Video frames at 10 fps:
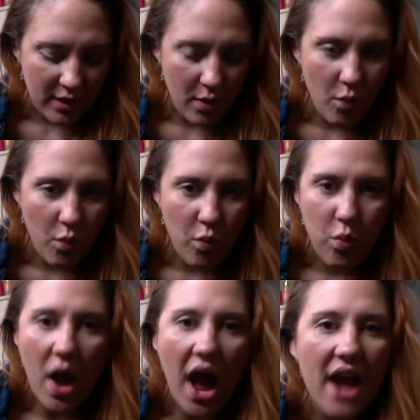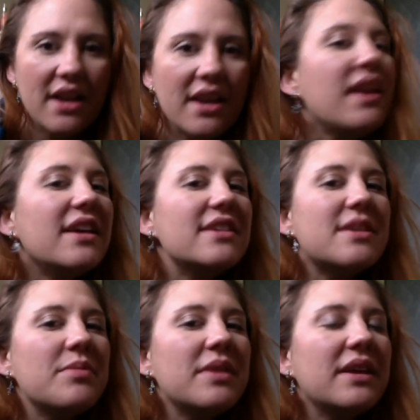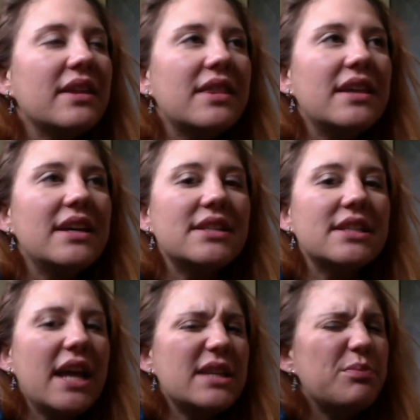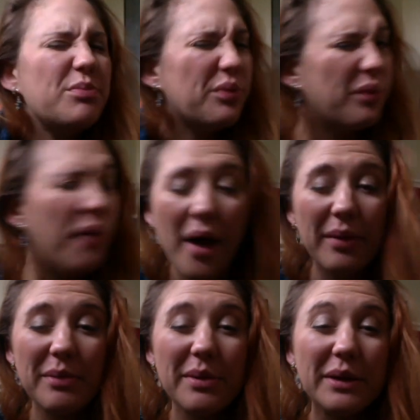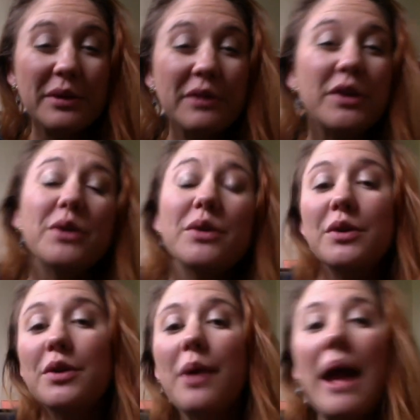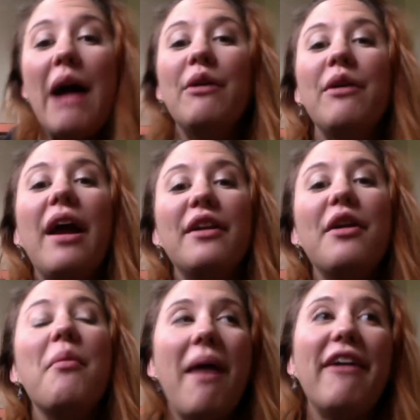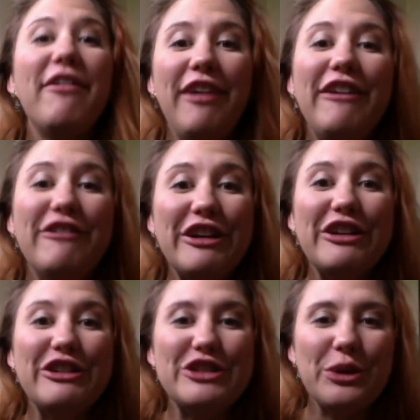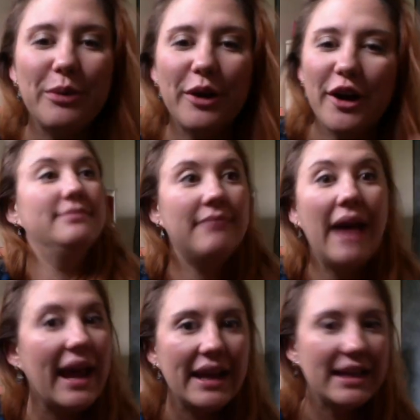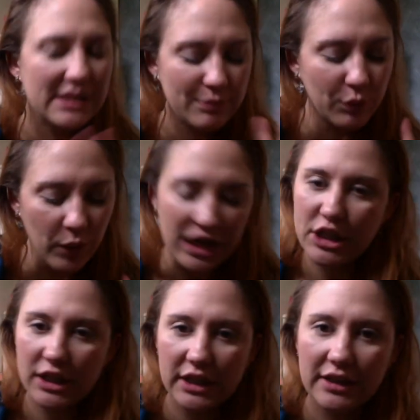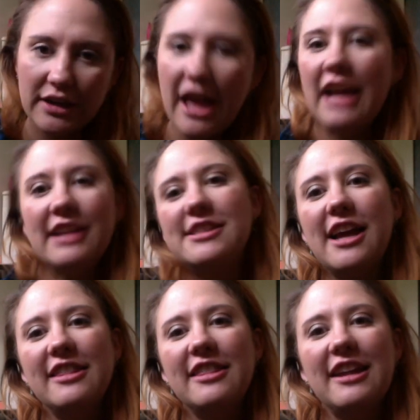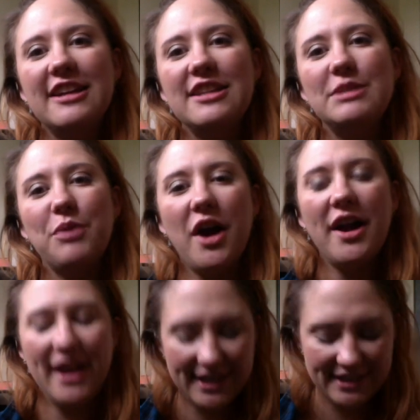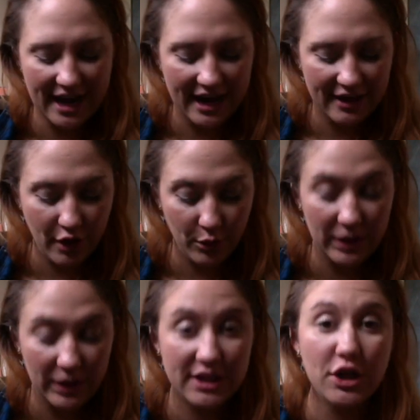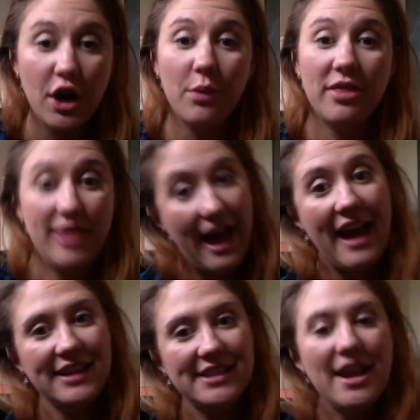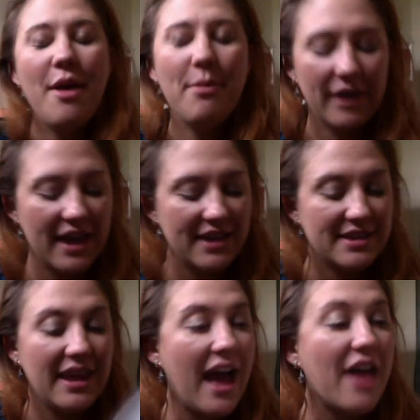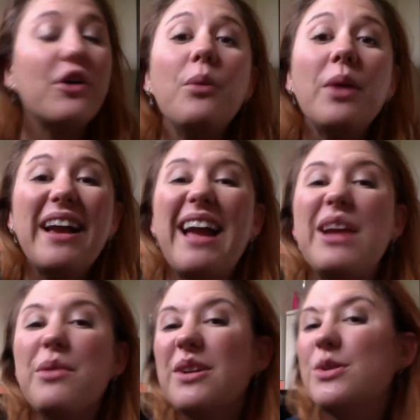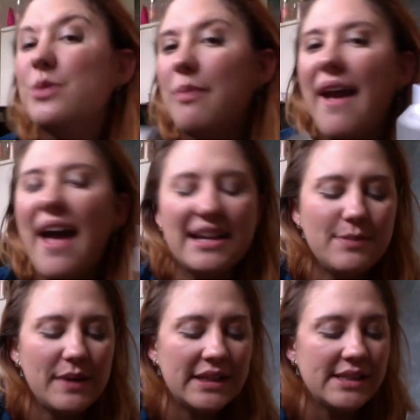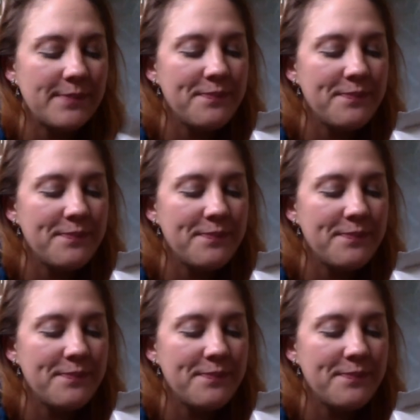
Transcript: One is something that has probably been reviewed around. I know my favorite YouTuber, my inspiration, has done this product, and I thought we'd start with that because the other one I kind of want to do with my husband.